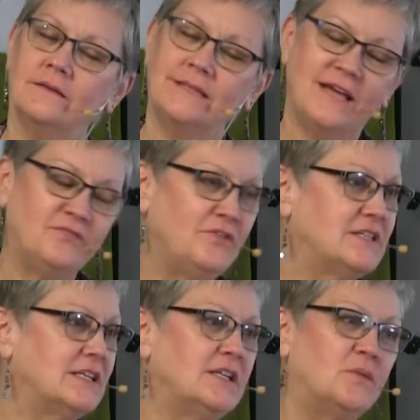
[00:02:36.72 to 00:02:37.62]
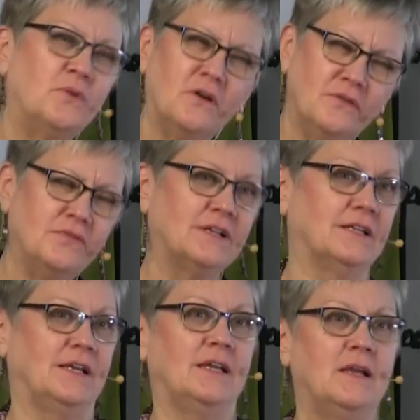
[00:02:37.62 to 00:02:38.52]
that fits in there
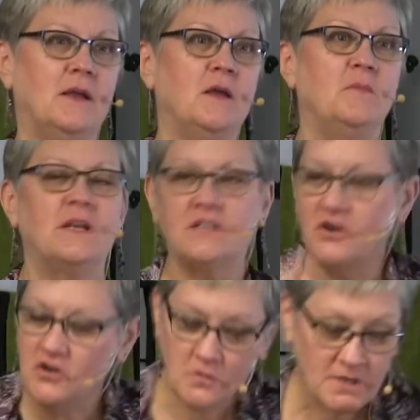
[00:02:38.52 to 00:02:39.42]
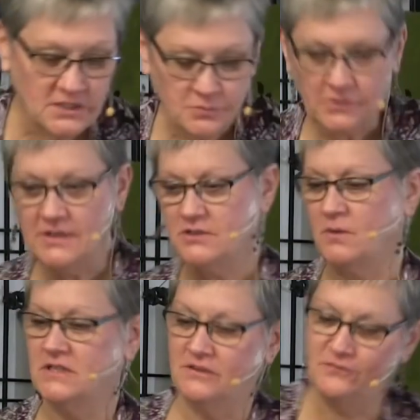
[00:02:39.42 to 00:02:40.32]
perfectly. Because our human experience
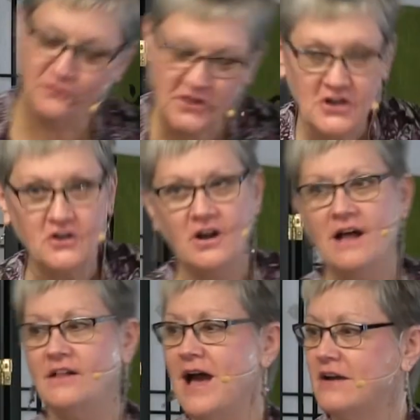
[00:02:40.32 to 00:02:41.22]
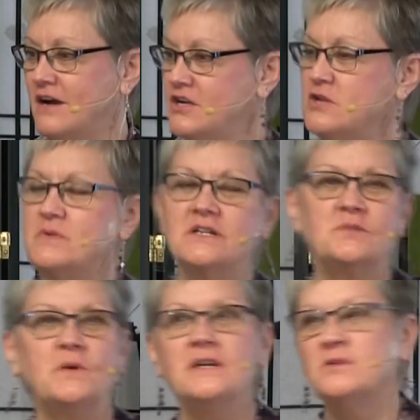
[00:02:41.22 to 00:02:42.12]
wants to figure it all out. Our human
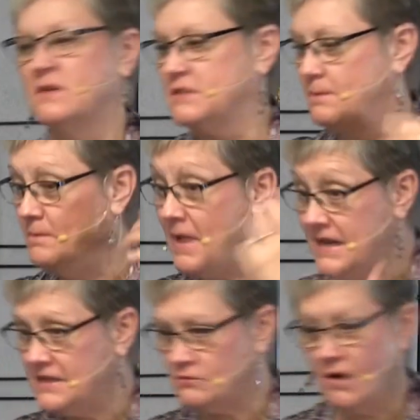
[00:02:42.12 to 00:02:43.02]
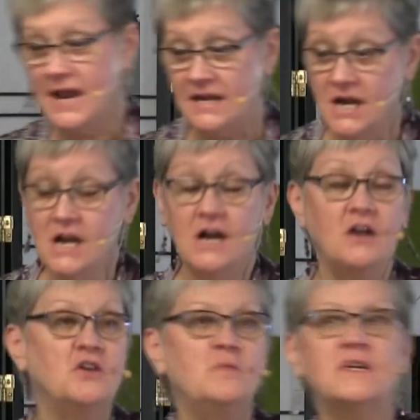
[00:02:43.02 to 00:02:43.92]
experience wants to make it right.
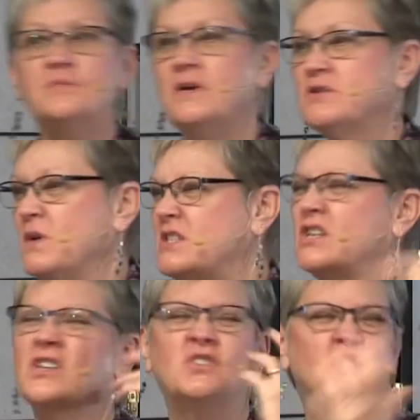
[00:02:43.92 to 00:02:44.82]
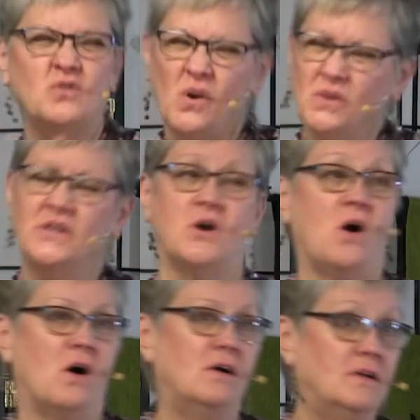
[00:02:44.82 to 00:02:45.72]
Our human experience wants to control it
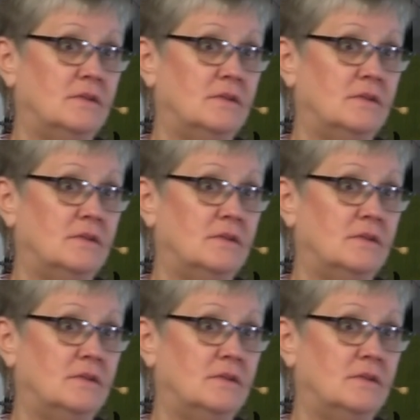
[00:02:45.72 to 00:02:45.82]
all.